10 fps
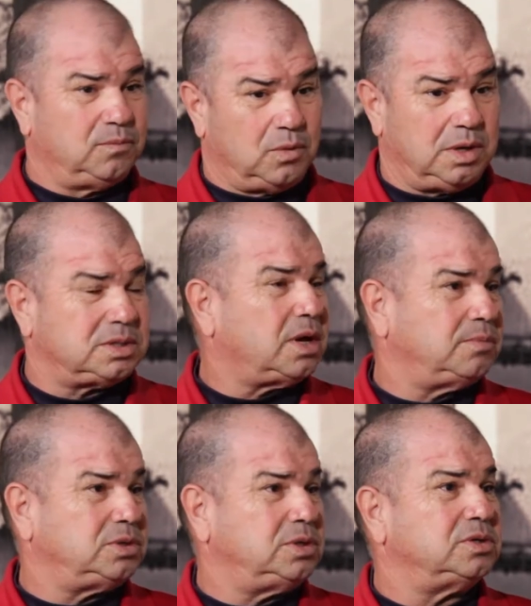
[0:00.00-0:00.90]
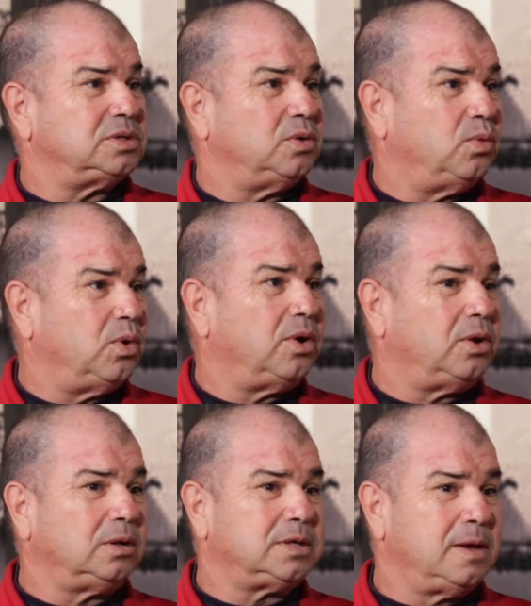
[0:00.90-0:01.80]
one of the top juniors in the
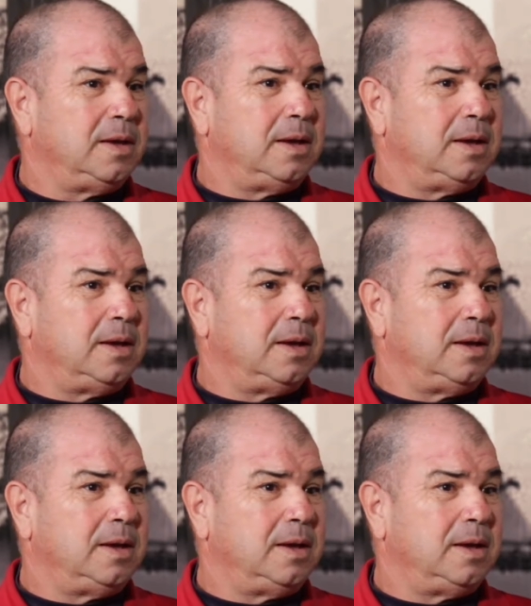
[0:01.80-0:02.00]
world.